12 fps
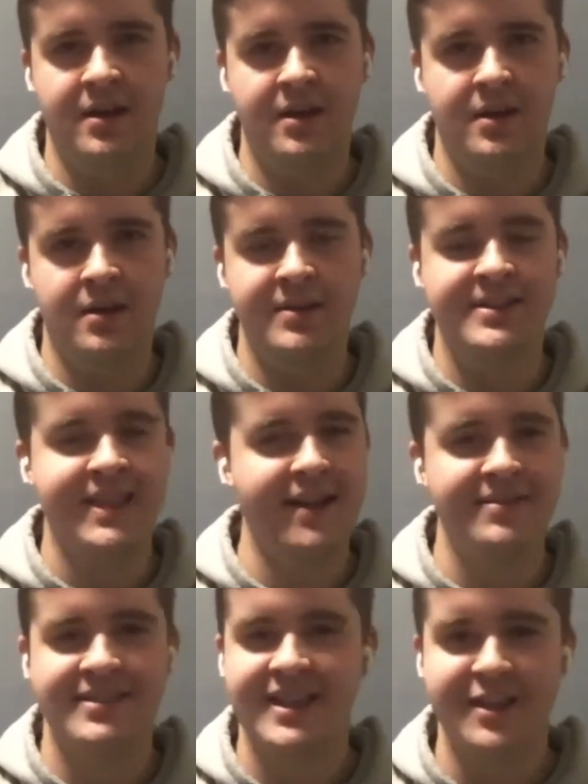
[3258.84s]
um, it
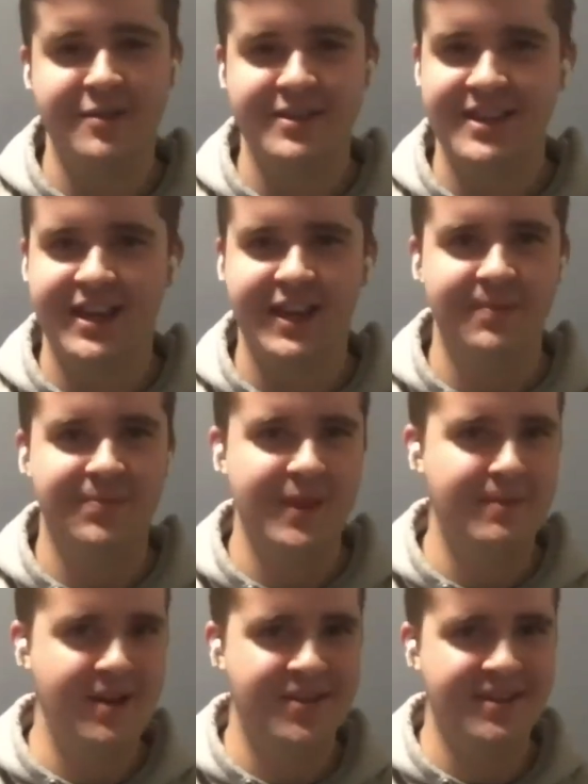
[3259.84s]
sounds like it was like
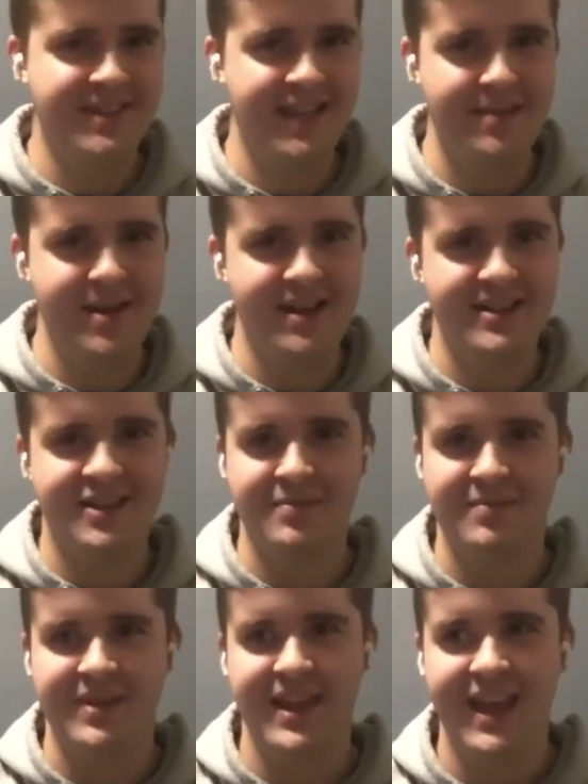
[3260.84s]
about the same as
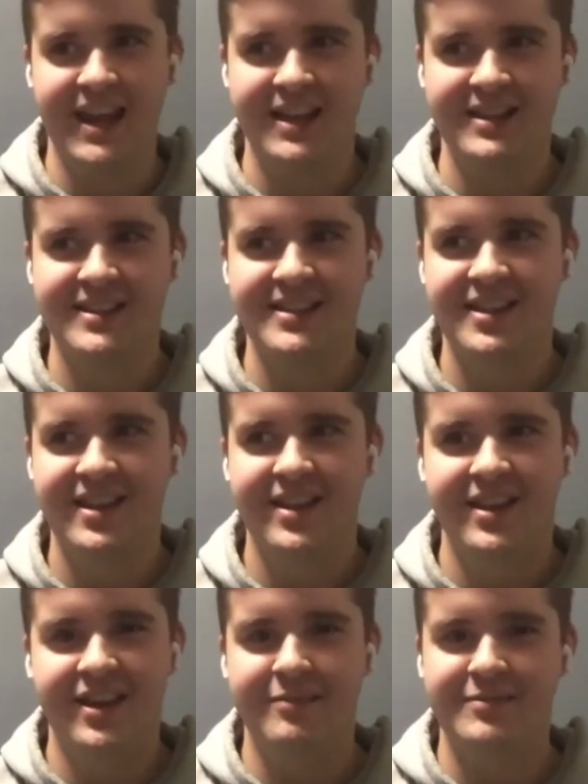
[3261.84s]
um Caden's.
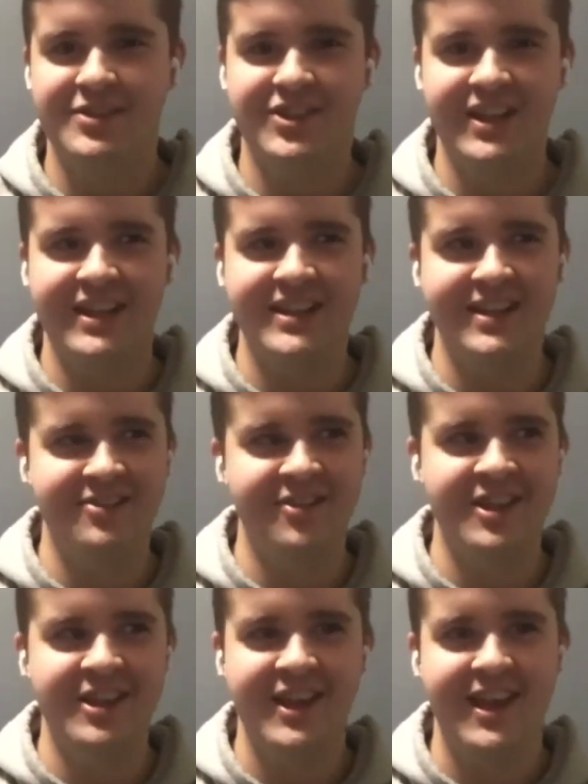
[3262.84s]
Um, she didn't
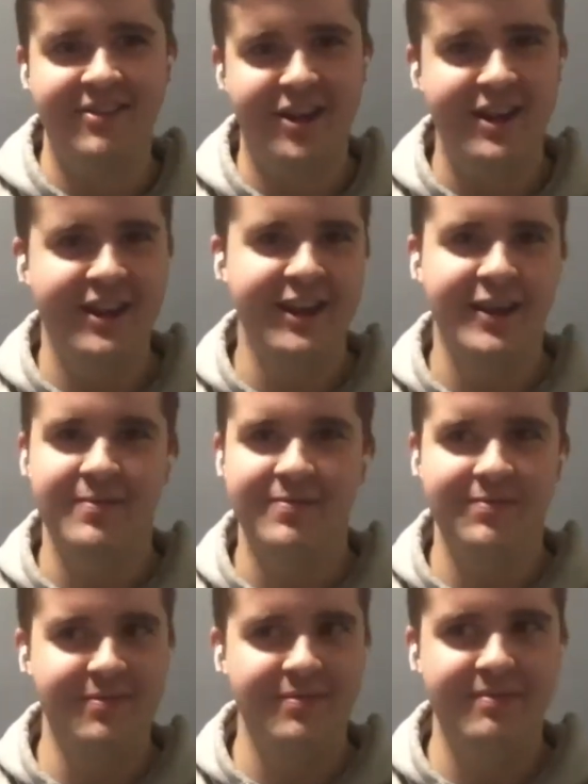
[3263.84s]
really ever like
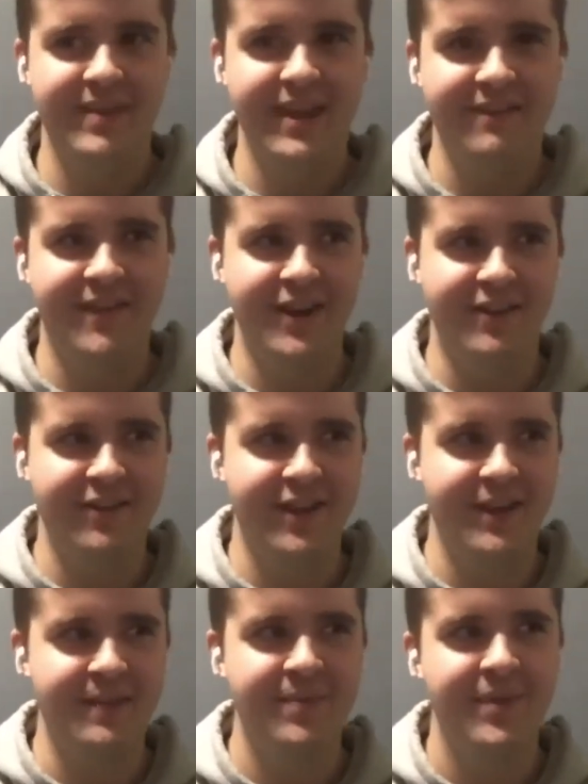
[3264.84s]
make fun of
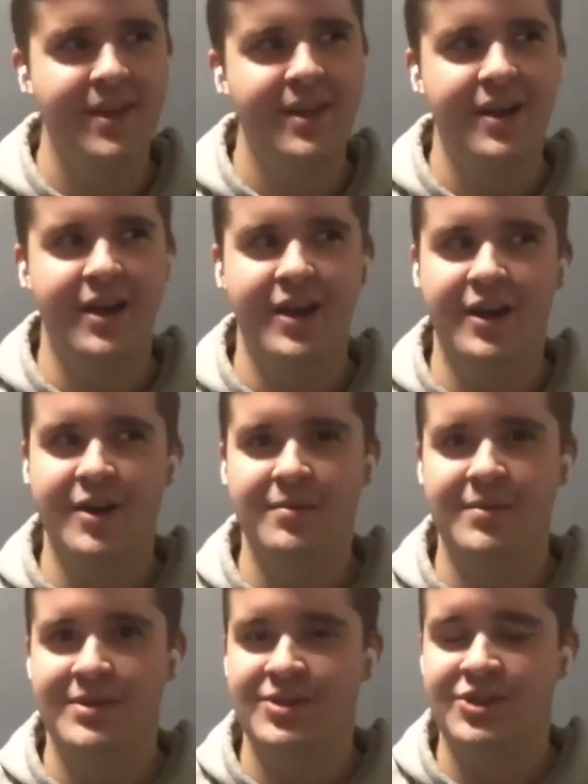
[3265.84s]
it.
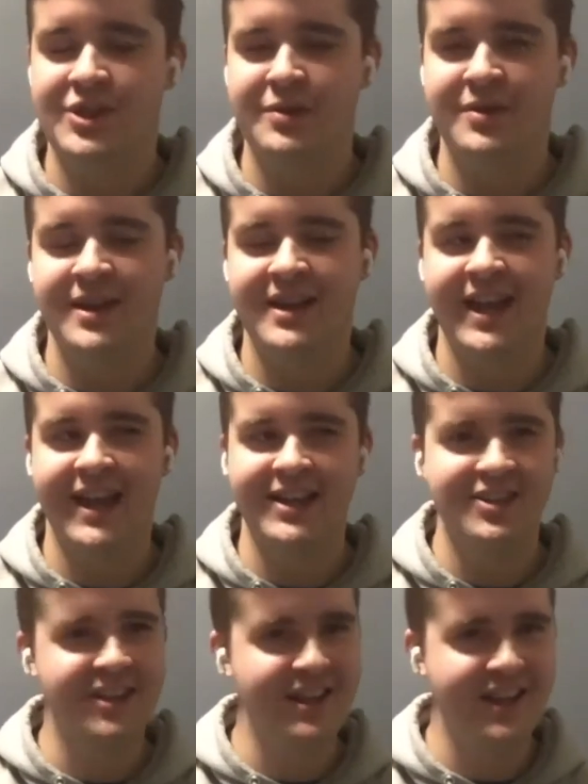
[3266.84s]
Um, she would
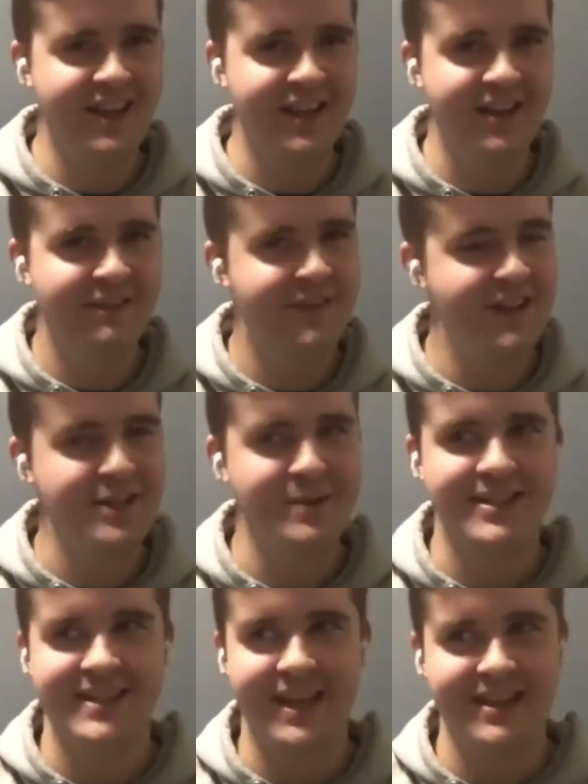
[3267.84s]
occasionally finish
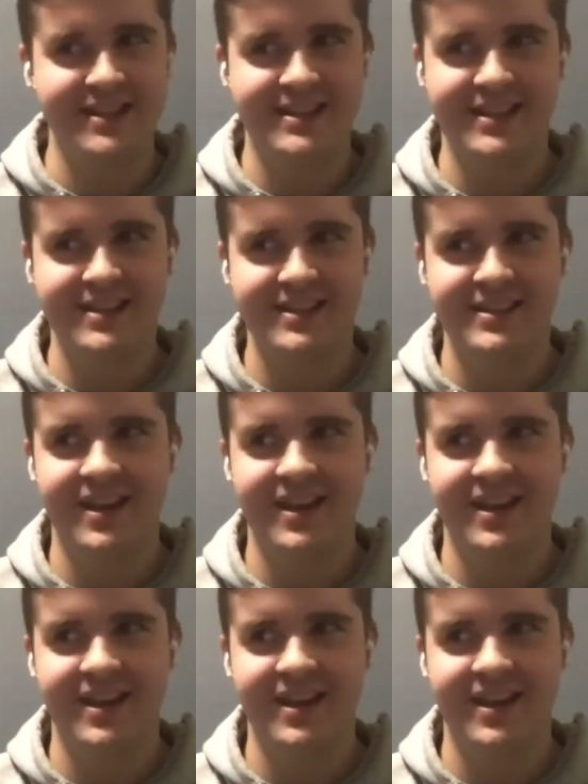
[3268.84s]
my sentences